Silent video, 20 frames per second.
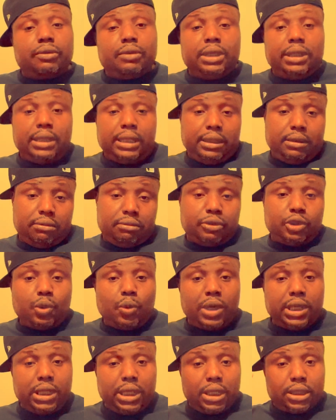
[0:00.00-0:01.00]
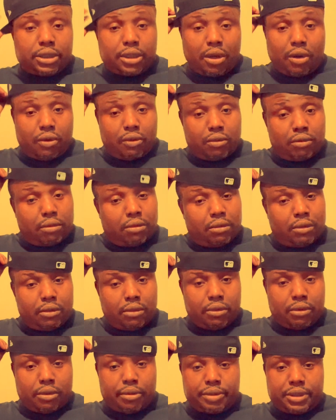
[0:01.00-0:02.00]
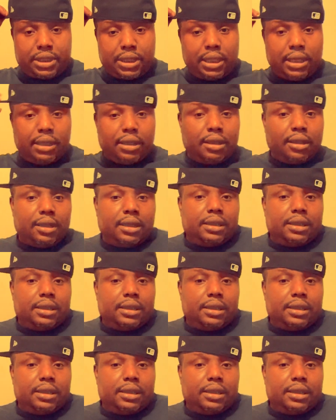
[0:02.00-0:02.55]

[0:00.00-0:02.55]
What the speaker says: He's 20 years old. You know what I'm saying?